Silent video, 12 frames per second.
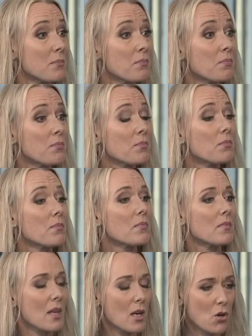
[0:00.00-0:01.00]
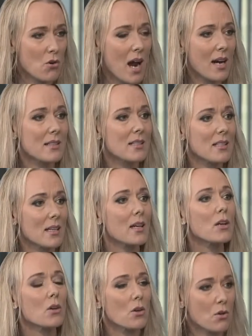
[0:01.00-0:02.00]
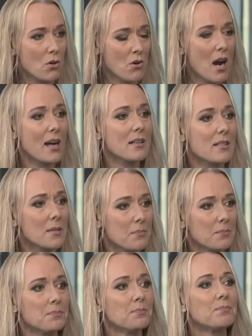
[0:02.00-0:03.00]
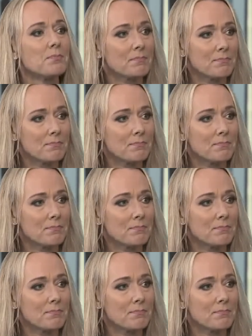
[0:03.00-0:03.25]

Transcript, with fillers: to guide them down Correct. that path of Correct. how do you feel about